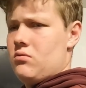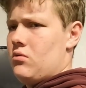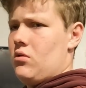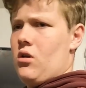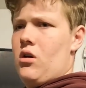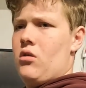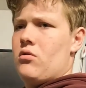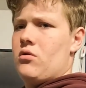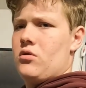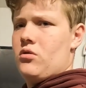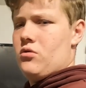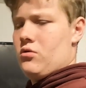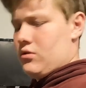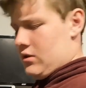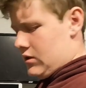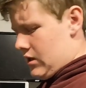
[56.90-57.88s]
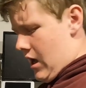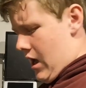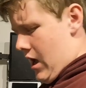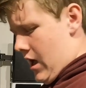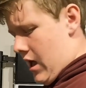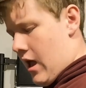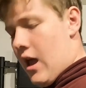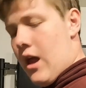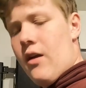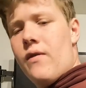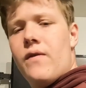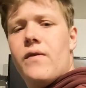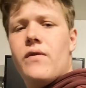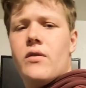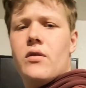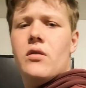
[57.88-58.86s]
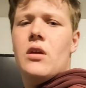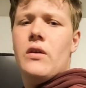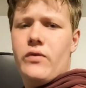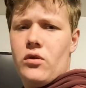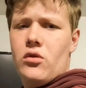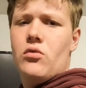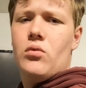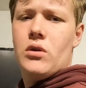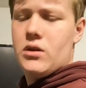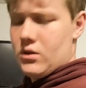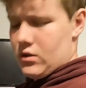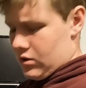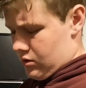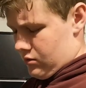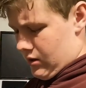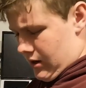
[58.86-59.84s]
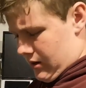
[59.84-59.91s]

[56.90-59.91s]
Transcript: Not hold on your horses. If you wanted to do